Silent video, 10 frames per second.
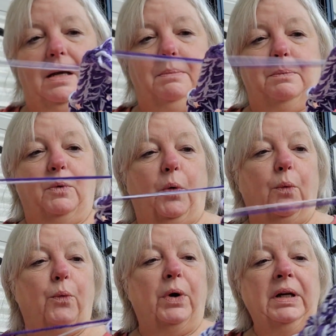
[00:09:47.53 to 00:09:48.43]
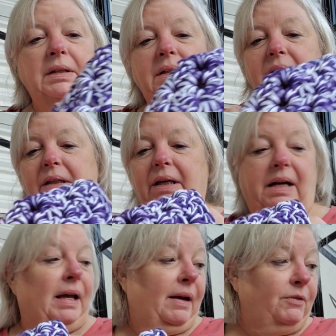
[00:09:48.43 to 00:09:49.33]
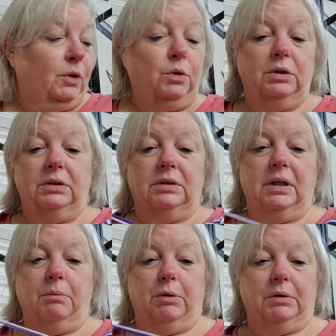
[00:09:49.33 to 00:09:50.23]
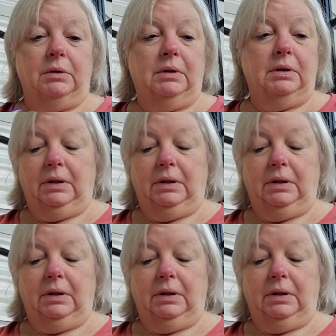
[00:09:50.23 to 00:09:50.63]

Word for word: I'm really glad I have to hold it double.